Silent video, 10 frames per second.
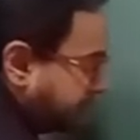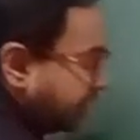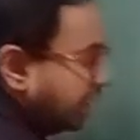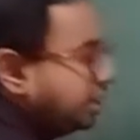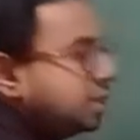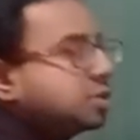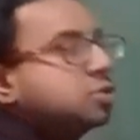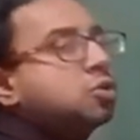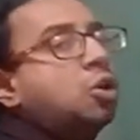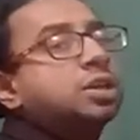it
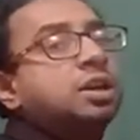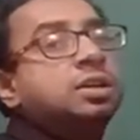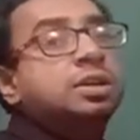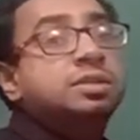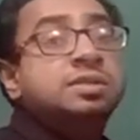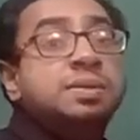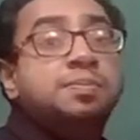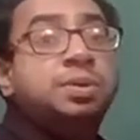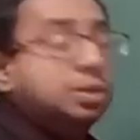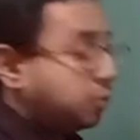is not a
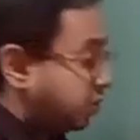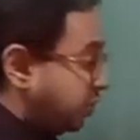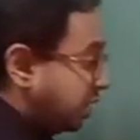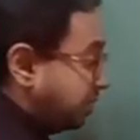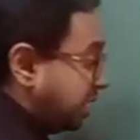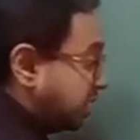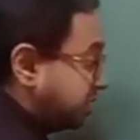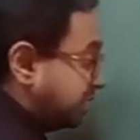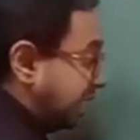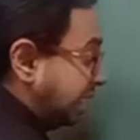simple closed figure
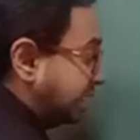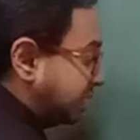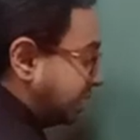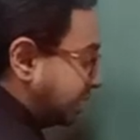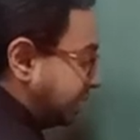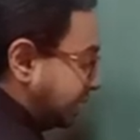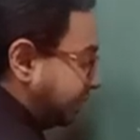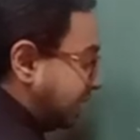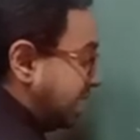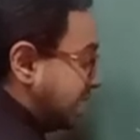because intersecting.